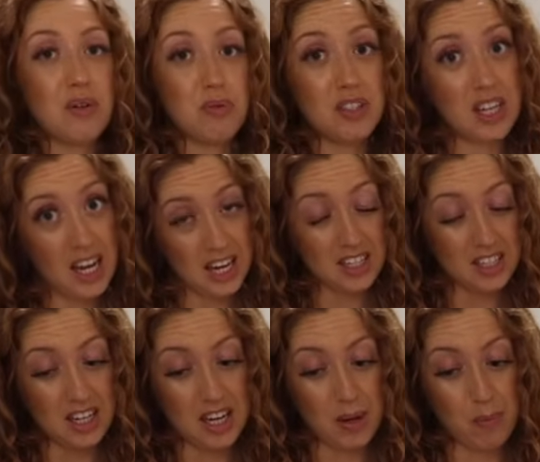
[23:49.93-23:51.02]
it was 8
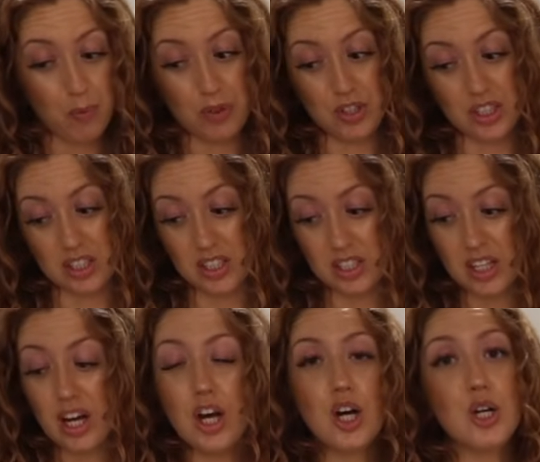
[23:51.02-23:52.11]
a.m., which is
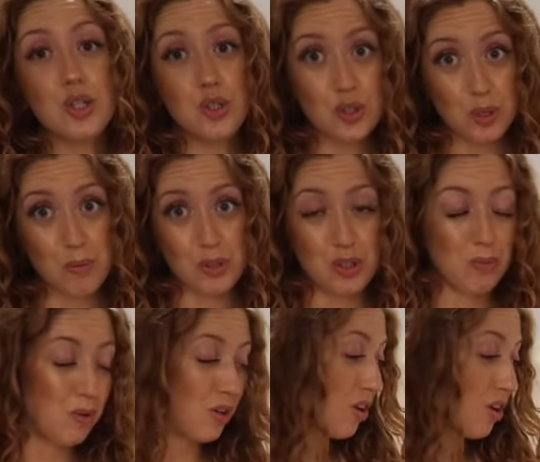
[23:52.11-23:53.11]
super, super